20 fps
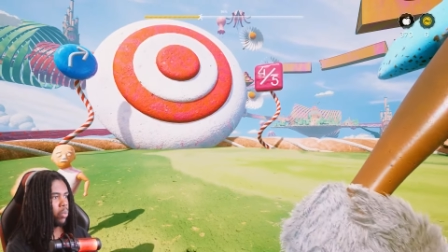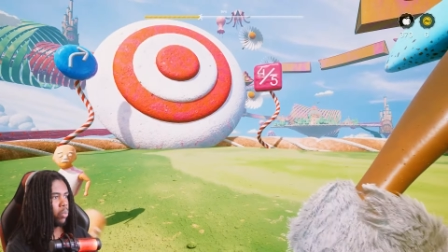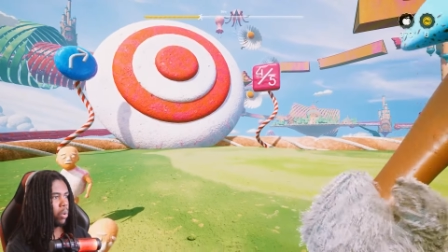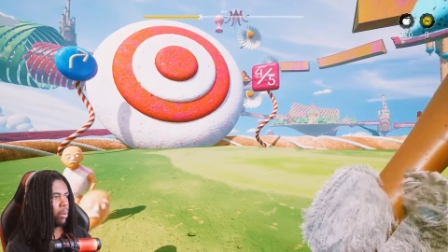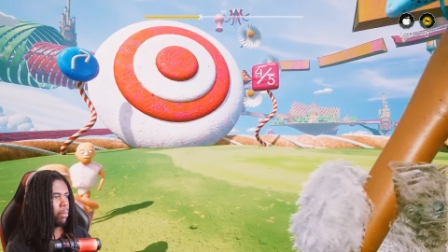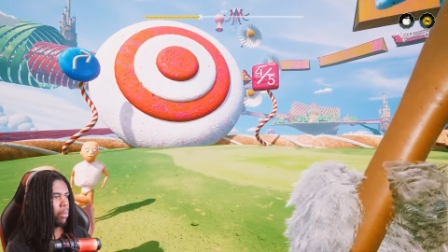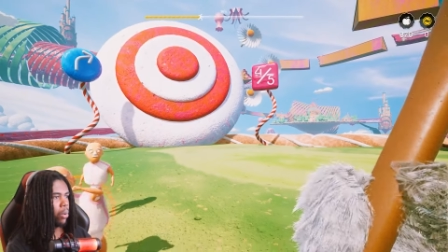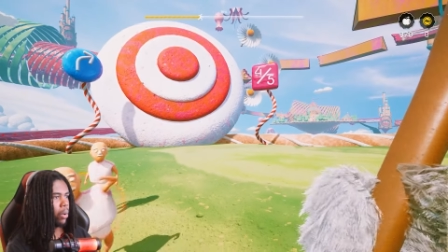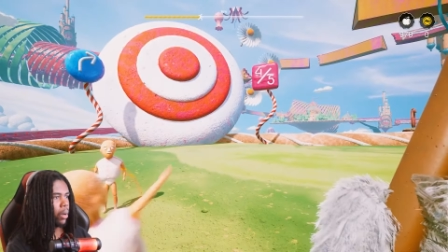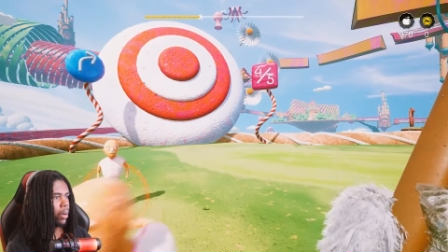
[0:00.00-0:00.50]

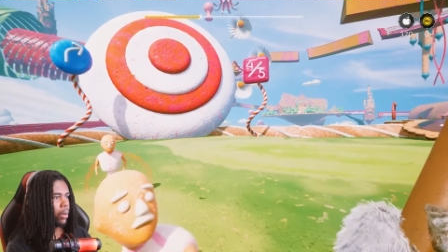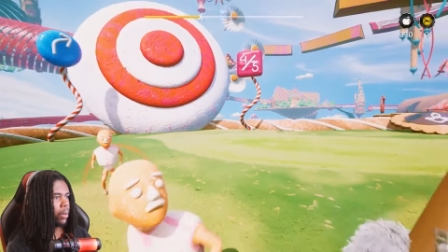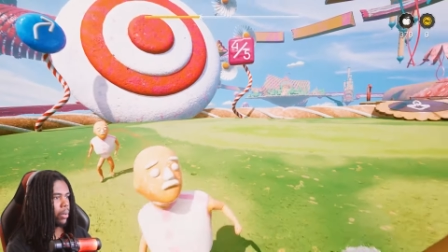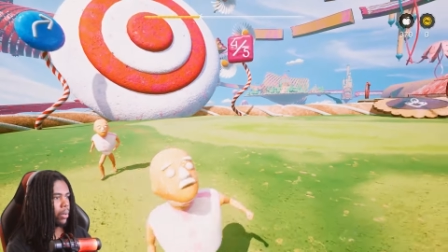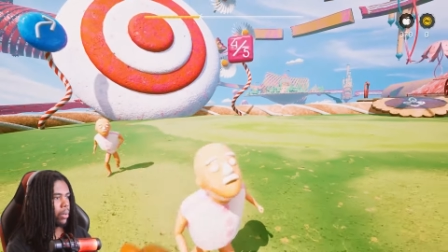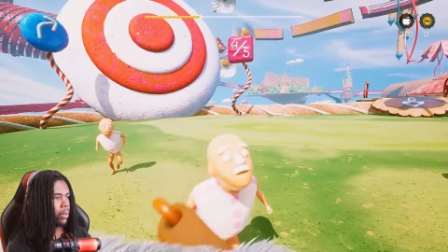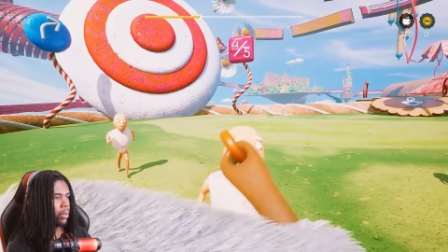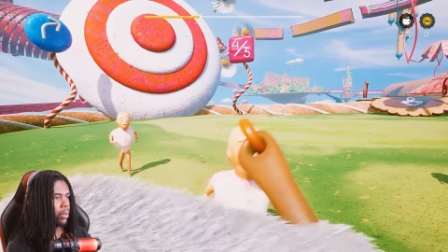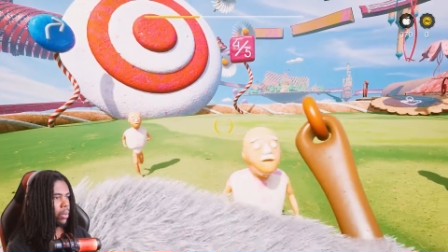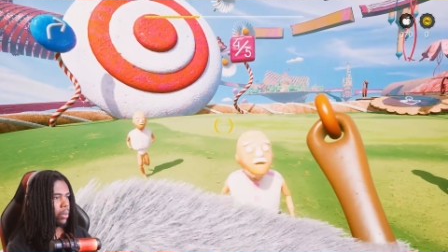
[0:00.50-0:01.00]
One more.
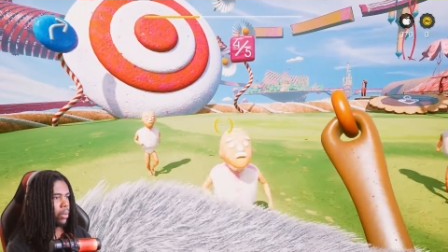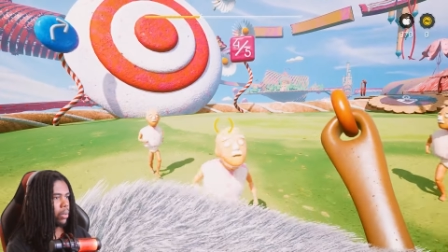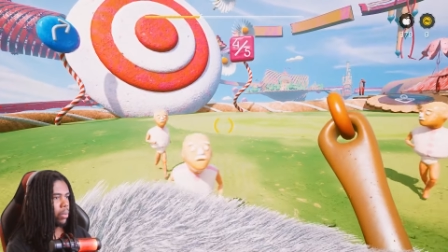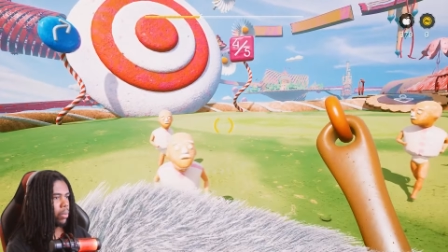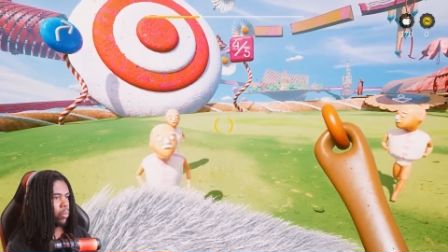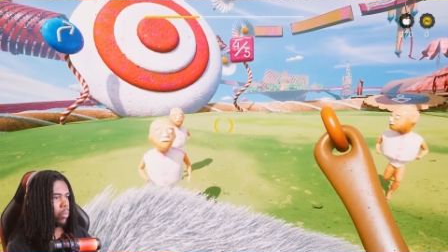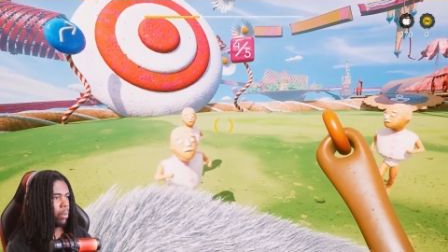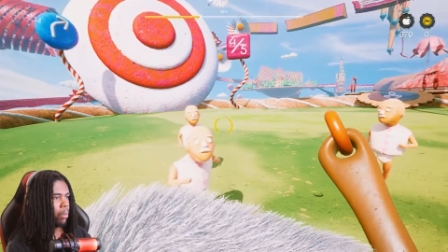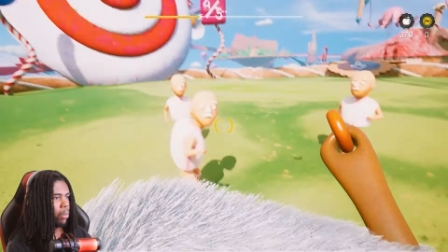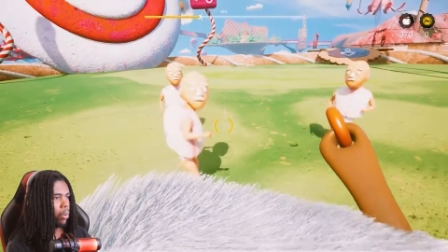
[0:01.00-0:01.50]

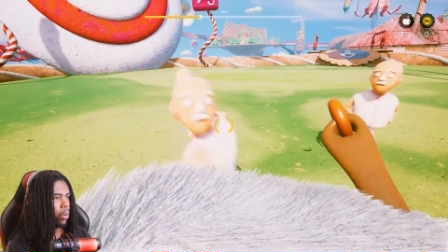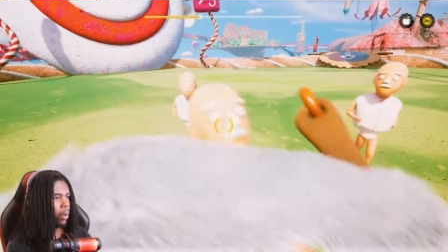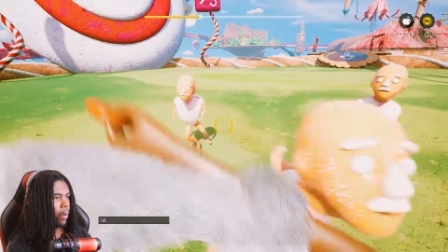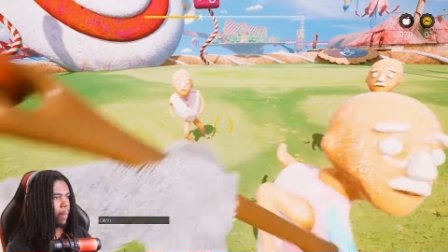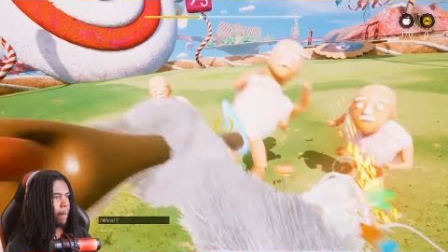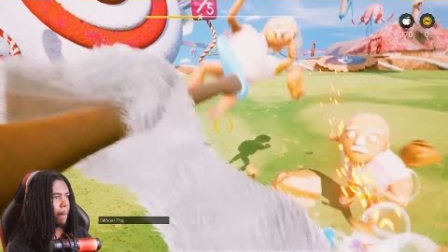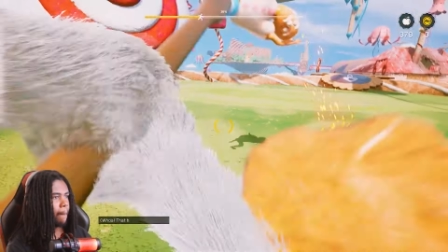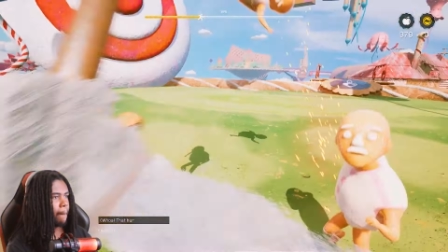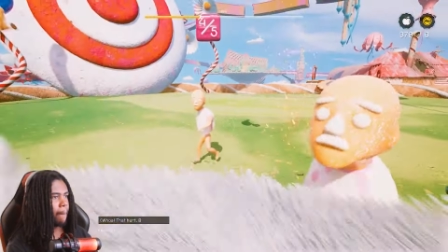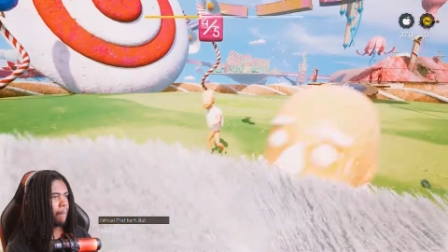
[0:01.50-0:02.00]
One more.
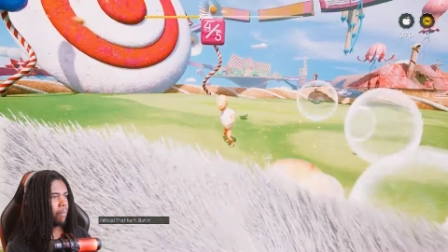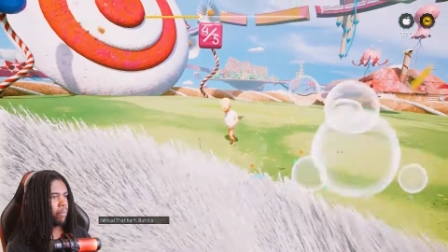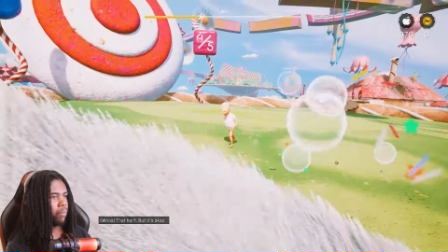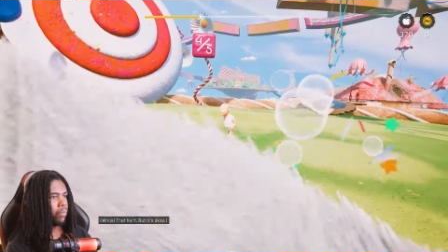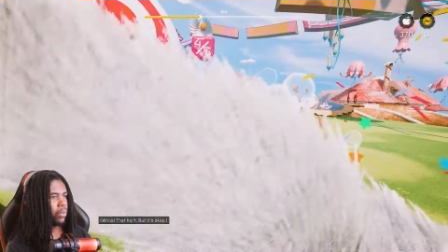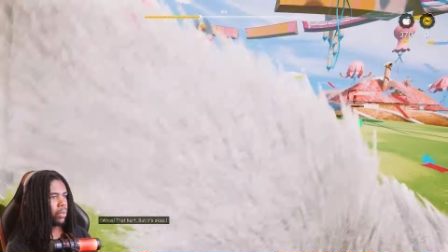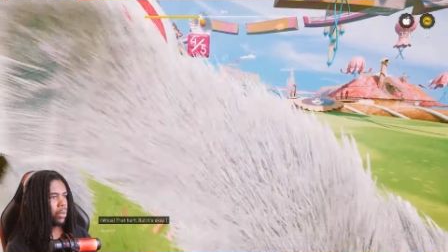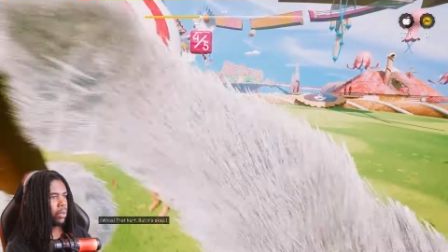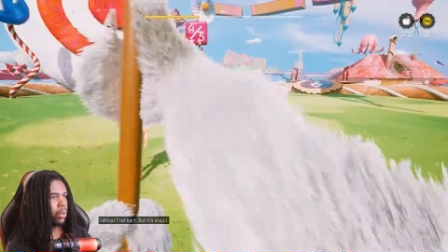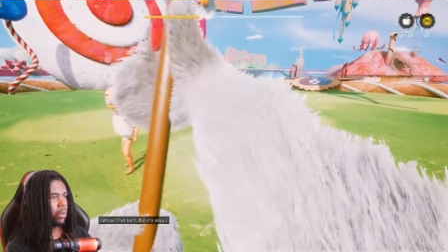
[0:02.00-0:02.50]

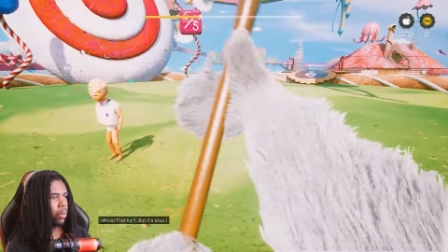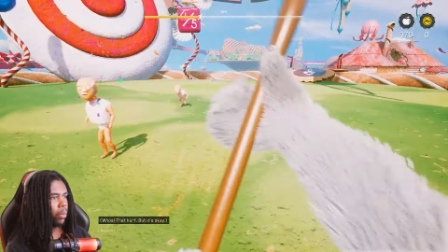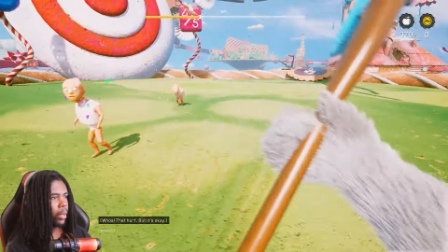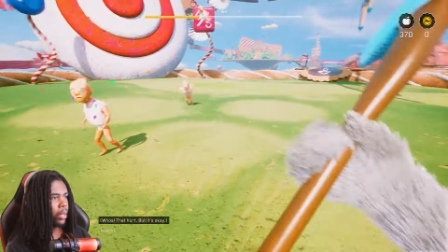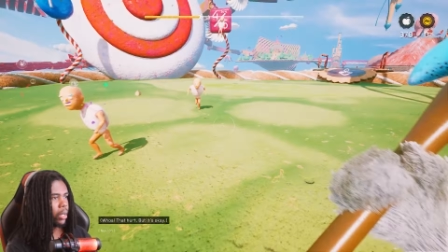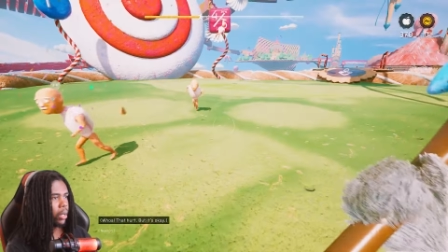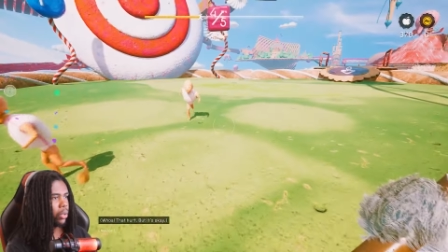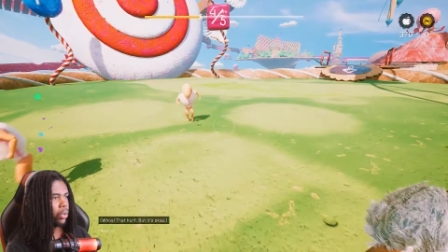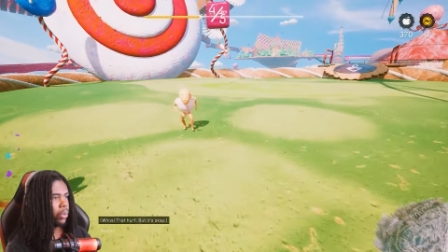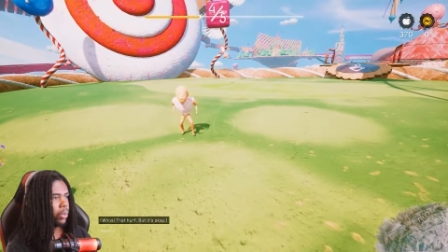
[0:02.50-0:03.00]

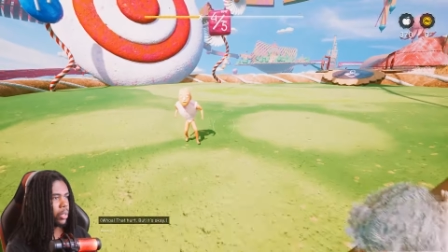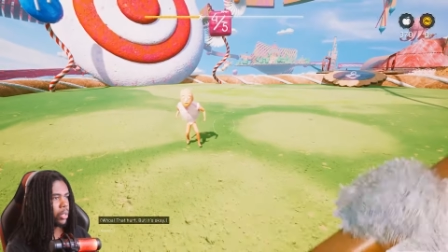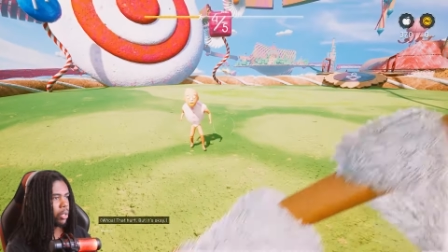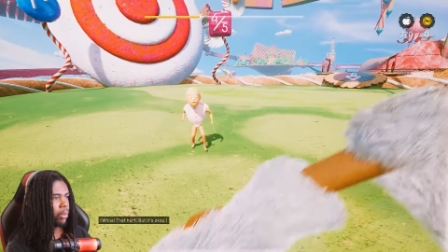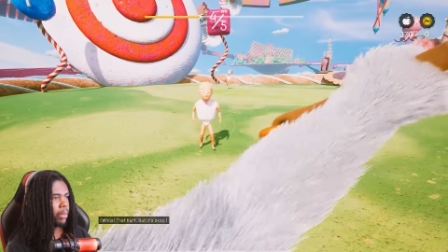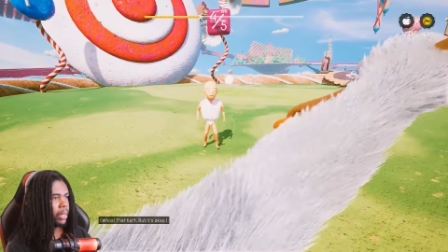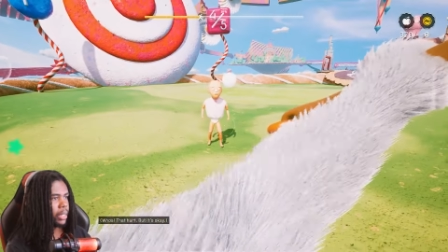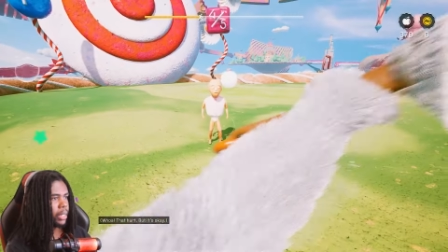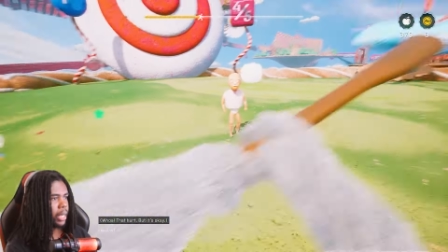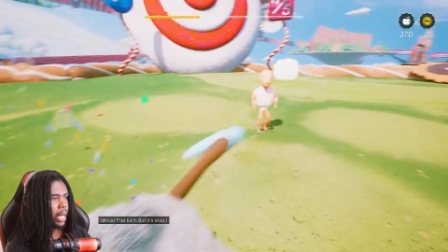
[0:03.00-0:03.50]
Why y'all doing
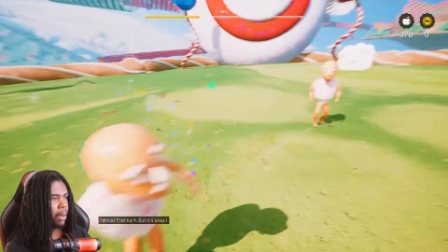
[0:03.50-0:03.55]
so much